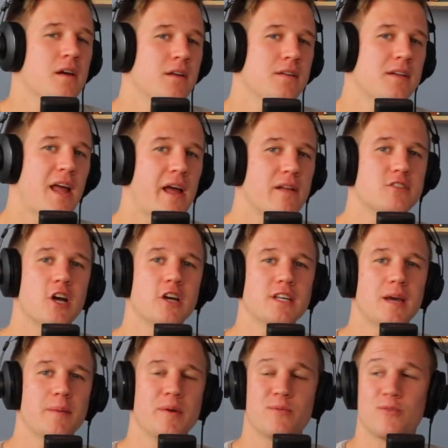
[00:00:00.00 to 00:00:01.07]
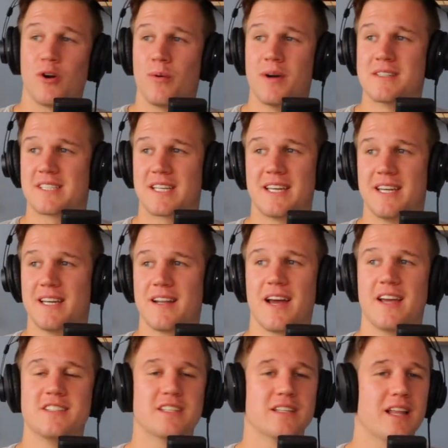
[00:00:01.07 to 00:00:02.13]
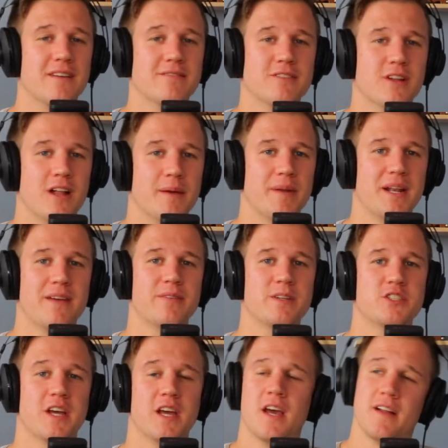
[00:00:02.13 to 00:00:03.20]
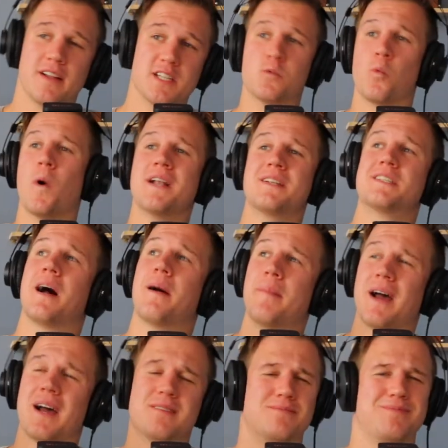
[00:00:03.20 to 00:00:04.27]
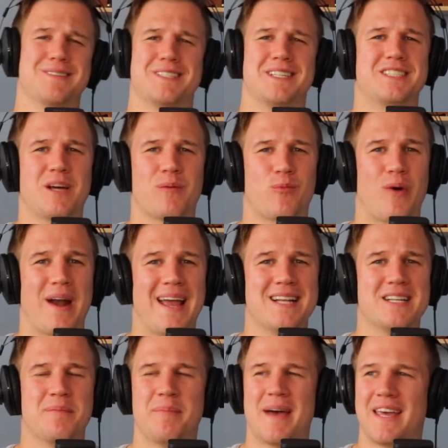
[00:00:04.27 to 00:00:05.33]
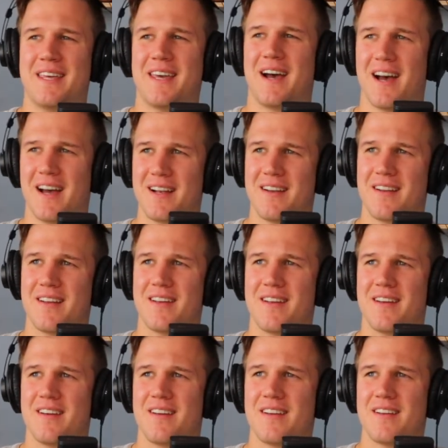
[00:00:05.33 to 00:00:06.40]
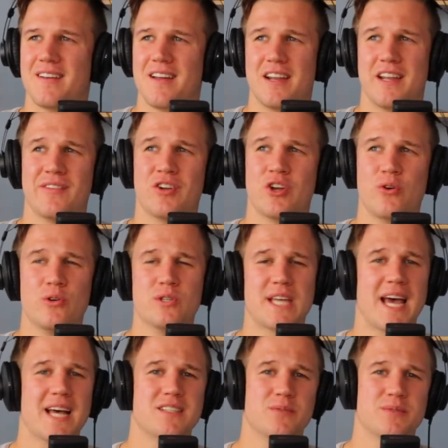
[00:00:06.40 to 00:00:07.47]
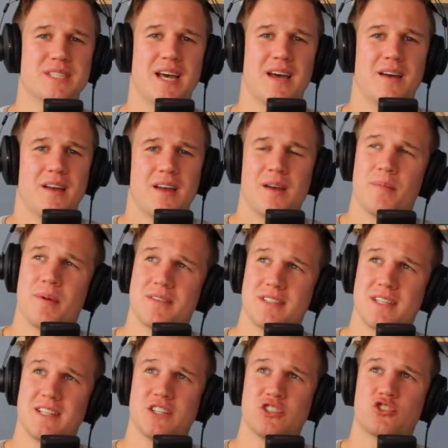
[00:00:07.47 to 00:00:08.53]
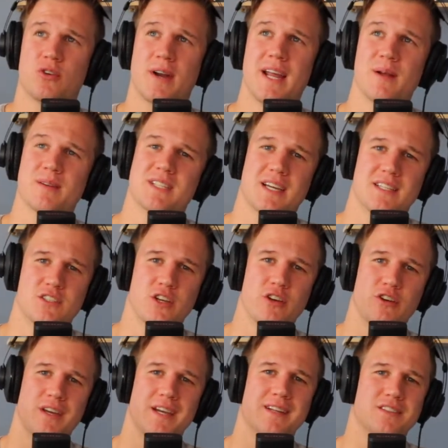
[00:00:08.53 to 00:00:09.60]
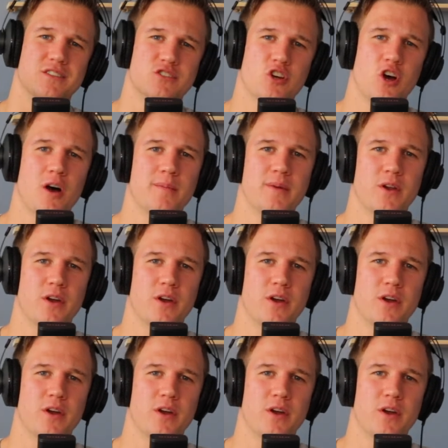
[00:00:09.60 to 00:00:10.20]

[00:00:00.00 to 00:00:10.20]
Now, don't get me wrong. When I was a kid, I used to love climbing. There's one time I was in some random backyard. I didn't even know whose house it was at. But I was in this tree and I was like, see if you could get to the top,